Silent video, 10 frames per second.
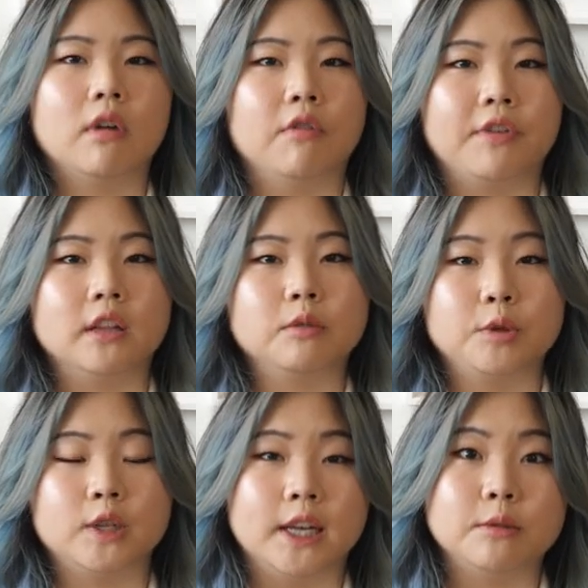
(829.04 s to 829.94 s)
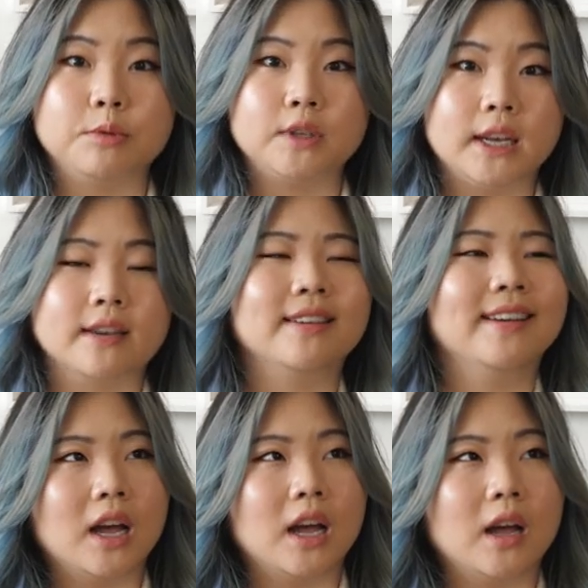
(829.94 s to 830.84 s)
available in the boutique.
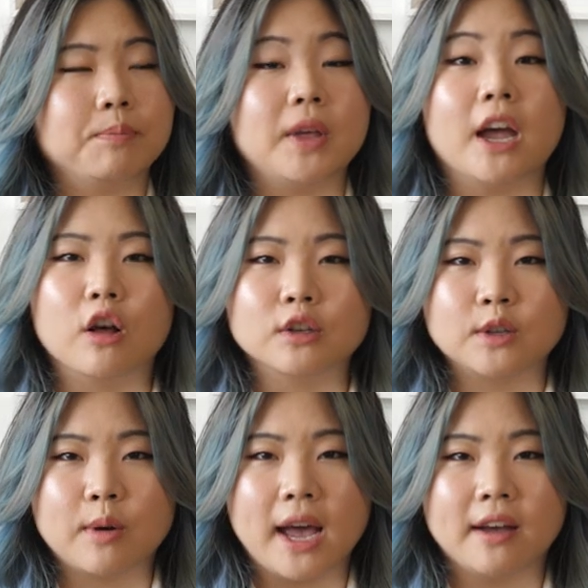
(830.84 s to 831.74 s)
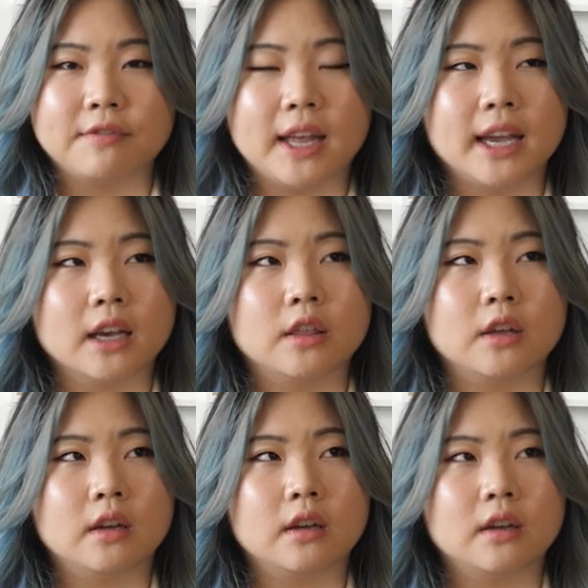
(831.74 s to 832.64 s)
Um, they also have like
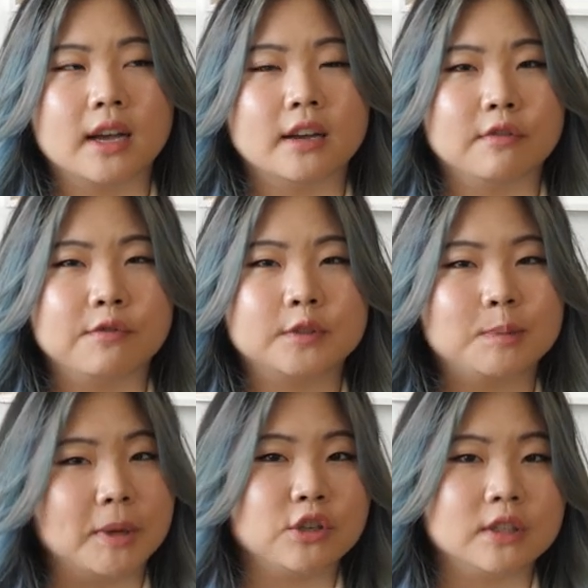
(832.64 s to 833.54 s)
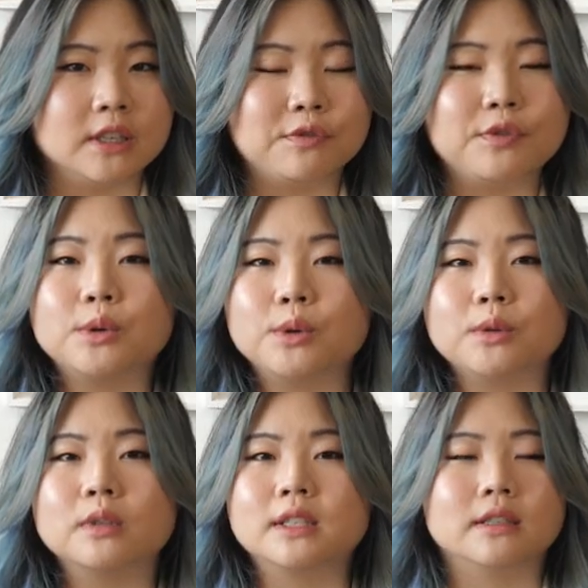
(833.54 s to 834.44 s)
the kind of specialty
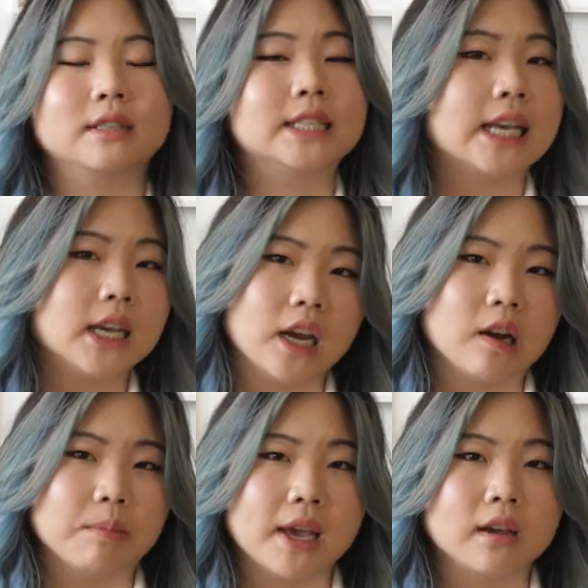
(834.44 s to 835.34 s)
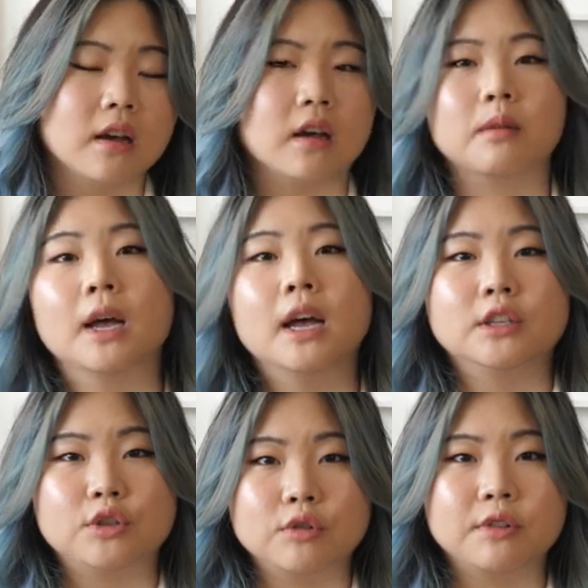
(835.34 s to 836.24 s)
foods and skincare, makeup,
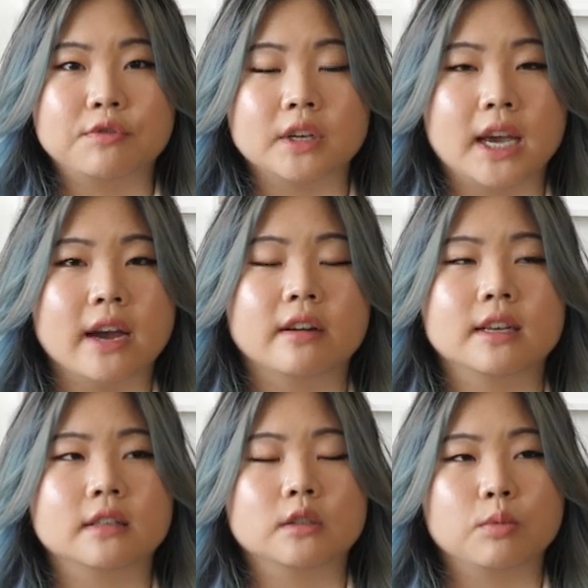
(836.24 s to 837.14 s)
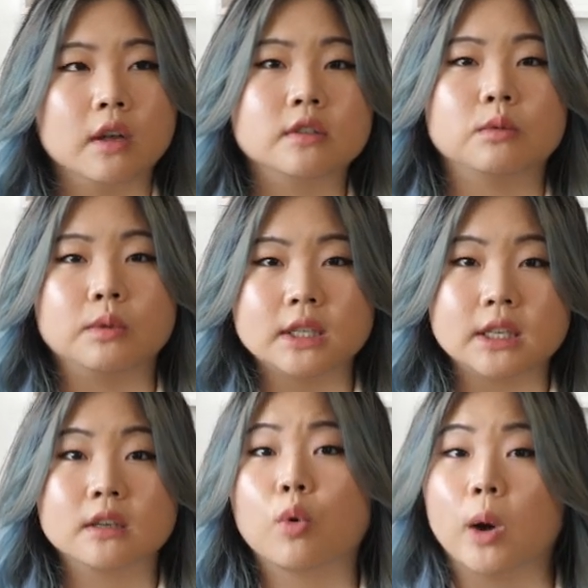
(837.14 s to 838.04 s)
duty-free areas as well. So we
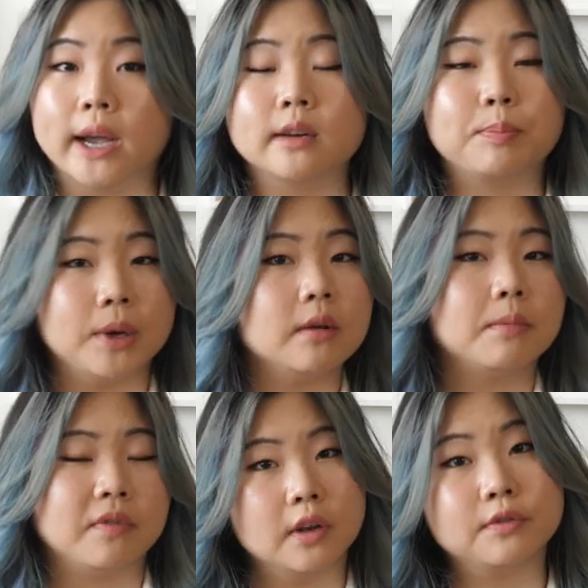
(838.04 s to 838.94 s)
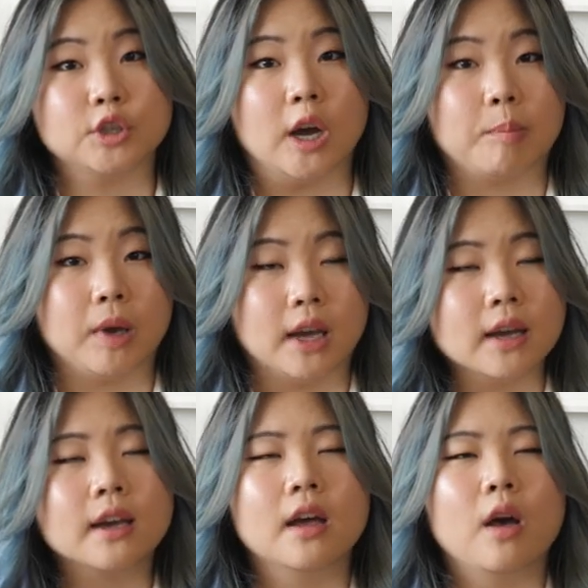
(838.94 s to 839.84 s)
did quite a bit of, of
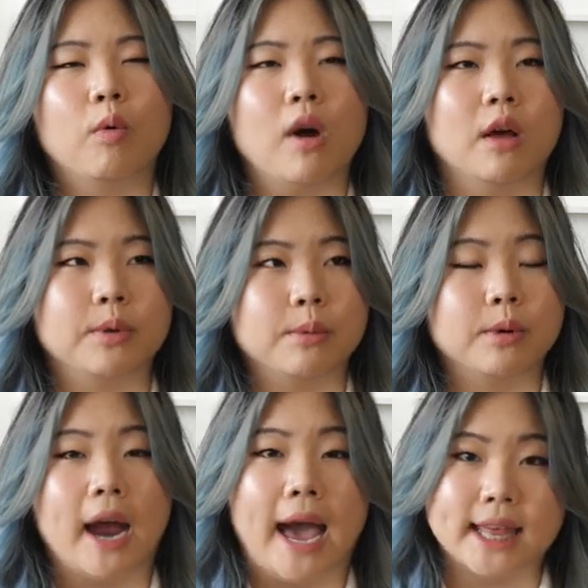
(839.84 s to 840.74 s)
shopping while we were